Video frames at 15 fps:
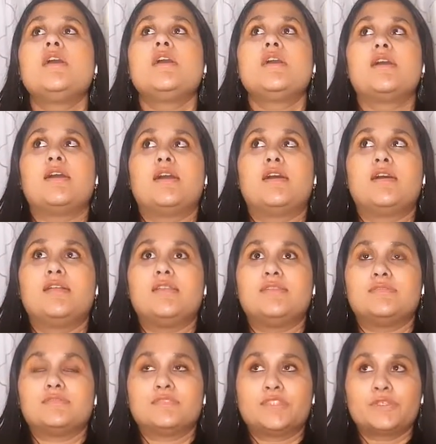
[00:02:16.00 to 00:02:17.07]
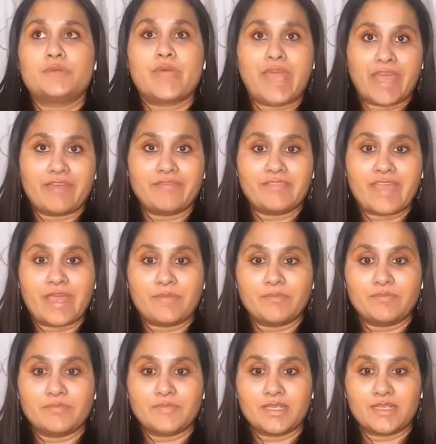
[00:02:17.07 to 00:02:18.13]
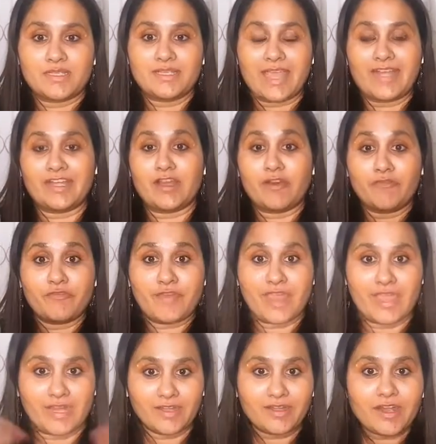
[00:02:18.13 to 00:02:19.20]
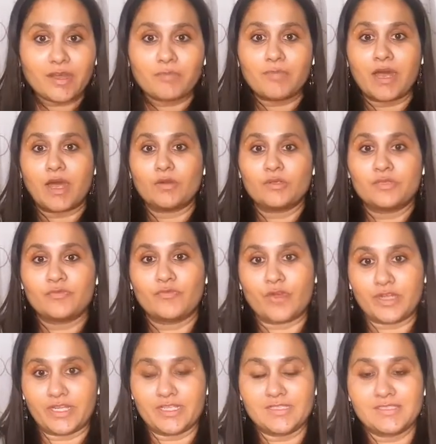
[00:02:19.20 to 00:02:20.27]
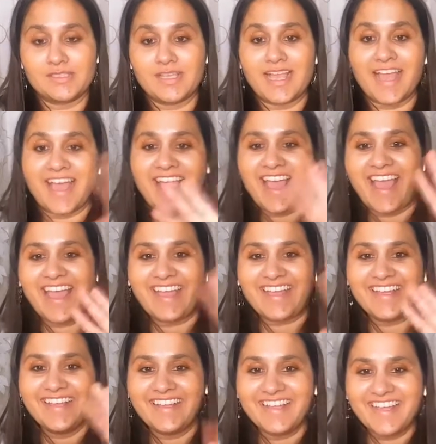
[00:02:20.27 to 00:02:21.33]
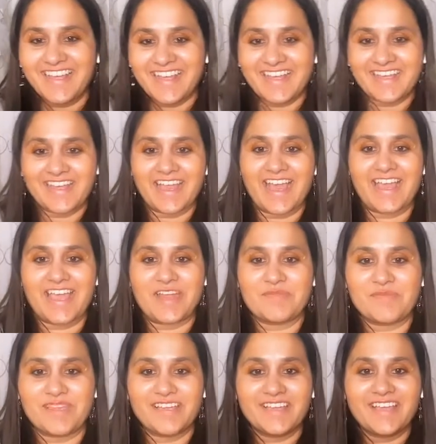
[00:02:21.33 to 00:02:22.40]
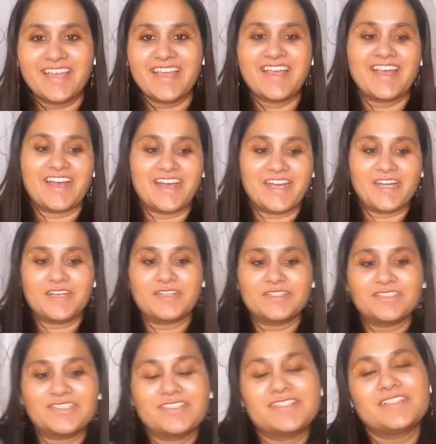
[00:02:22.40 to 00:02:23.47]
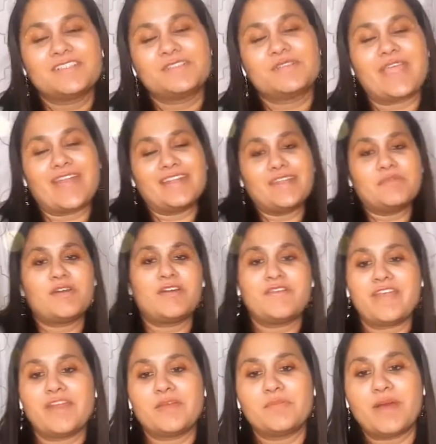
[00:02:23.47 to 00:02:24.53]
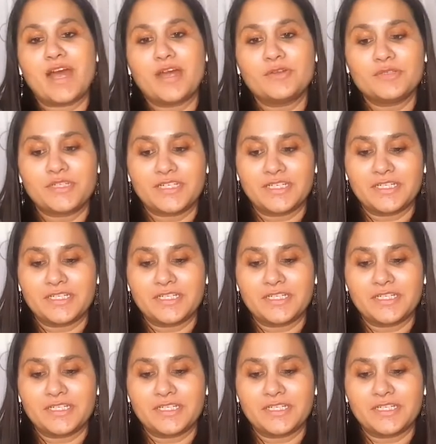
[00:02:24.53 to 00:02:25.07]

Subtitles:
uh, to have them get aware about what is. Hi Army. uh, to get them aware about